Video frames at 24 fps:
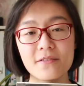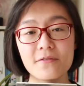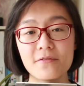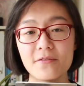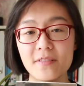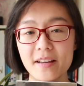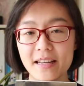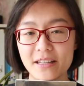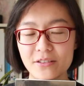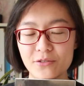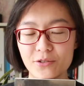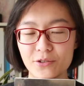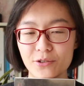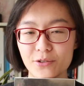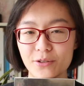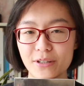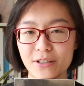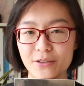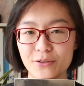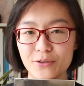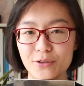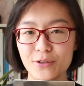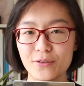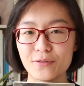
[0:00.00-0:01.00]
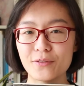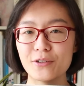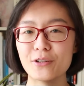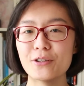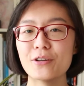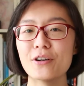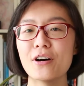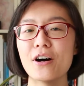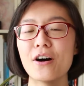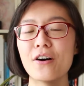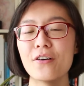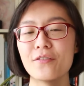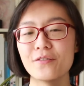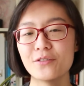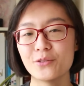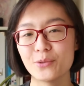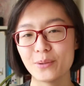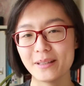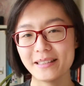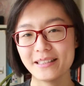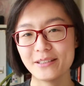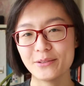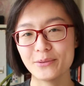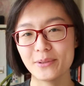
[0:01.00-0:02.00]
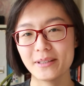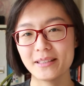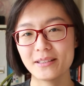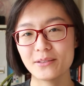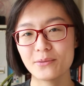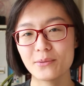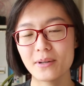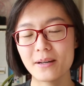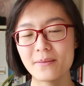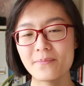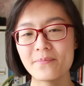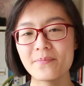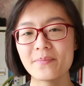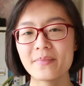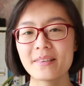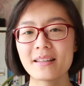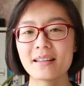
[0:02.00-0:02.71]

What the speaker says: Victorian novel of 2021.